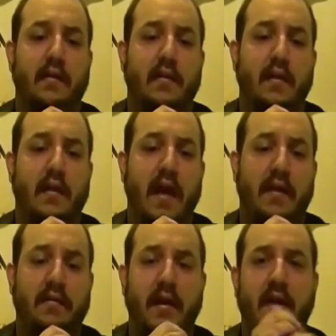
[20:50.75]
this uh,
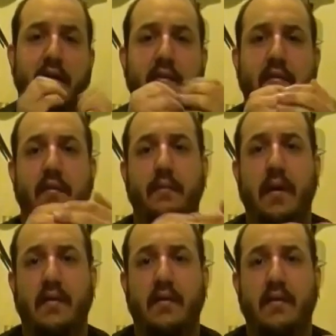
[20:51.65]
lack of tariffs
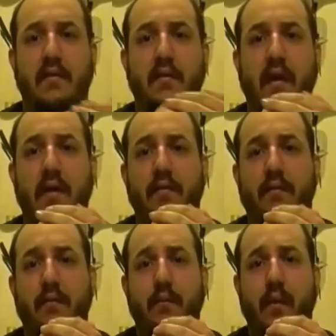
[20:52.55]
makes it so that
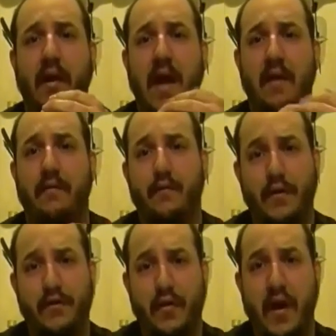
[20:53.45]
we can have
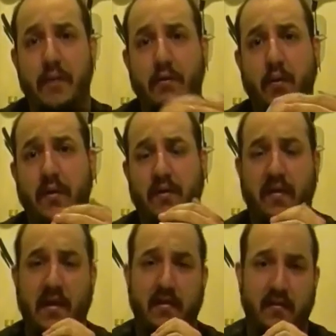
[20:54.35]
free trade between the
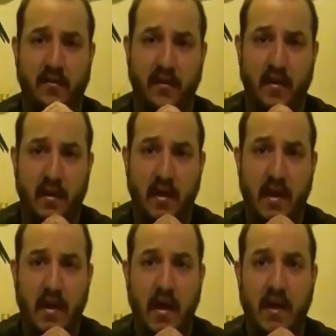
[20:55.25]
states,
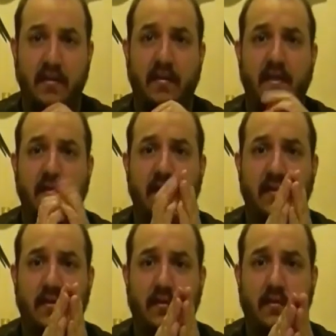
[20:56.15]
and the state
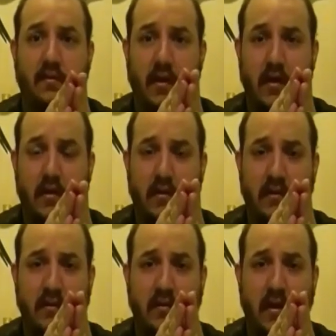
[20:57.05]
says no,
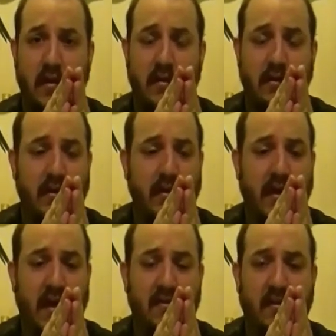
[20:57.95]
can say uh,
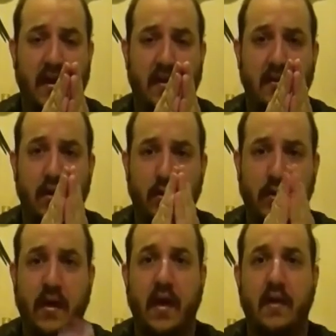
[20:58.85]
can't say no,
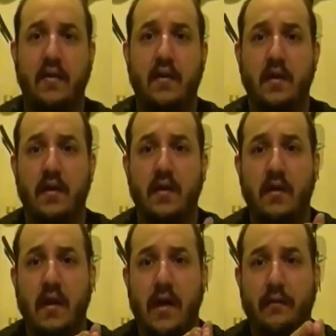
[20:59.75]
you can't
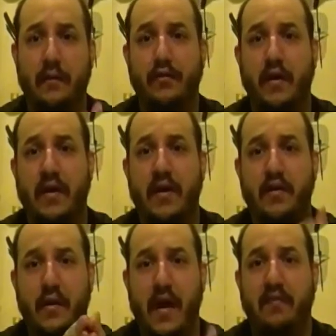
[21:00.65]
have free trade
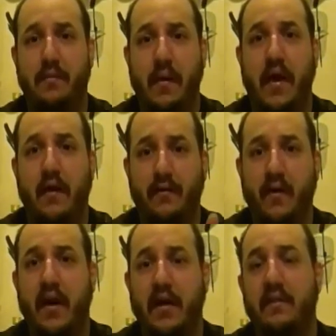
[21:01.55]
here. You have to pay our
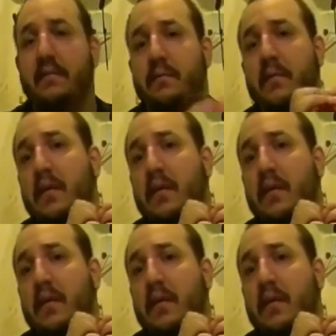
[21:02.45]
fine.